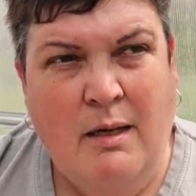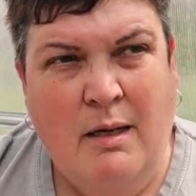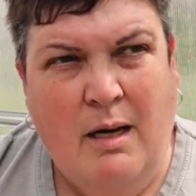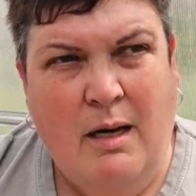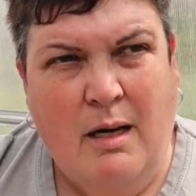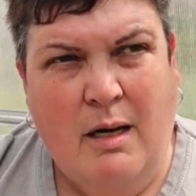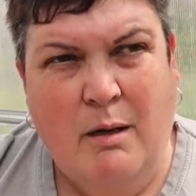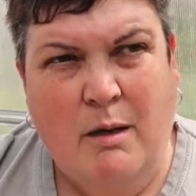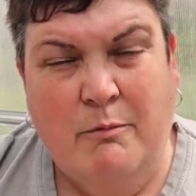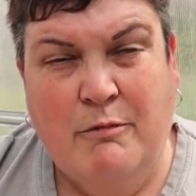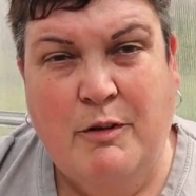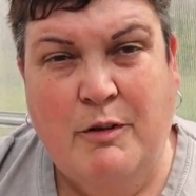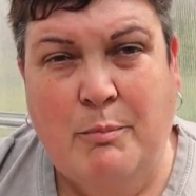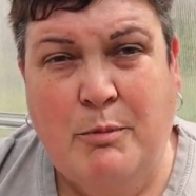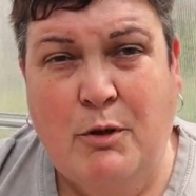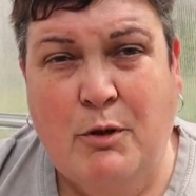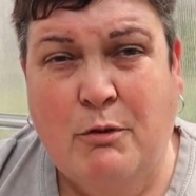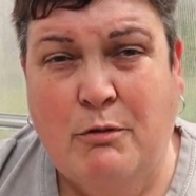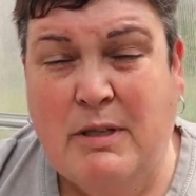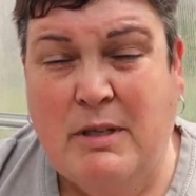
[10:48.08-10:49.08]
for the
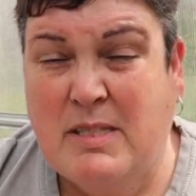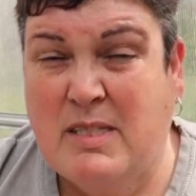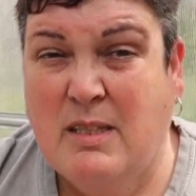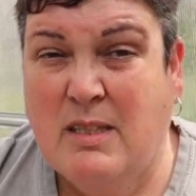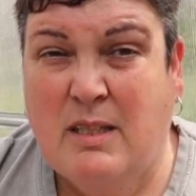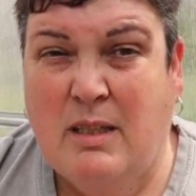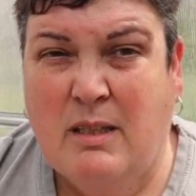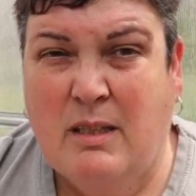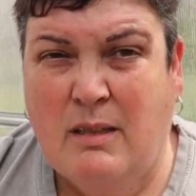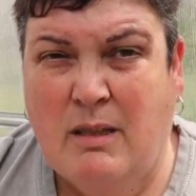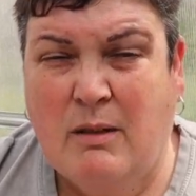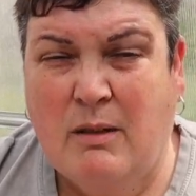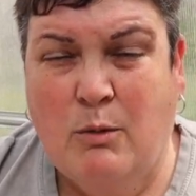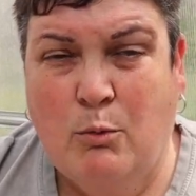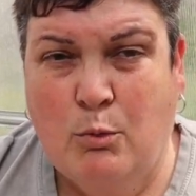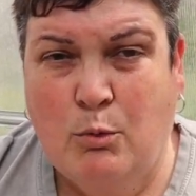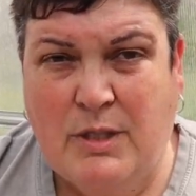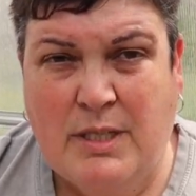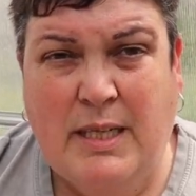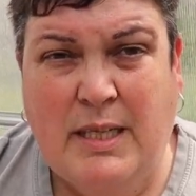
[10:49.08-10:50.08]
pure reason that I would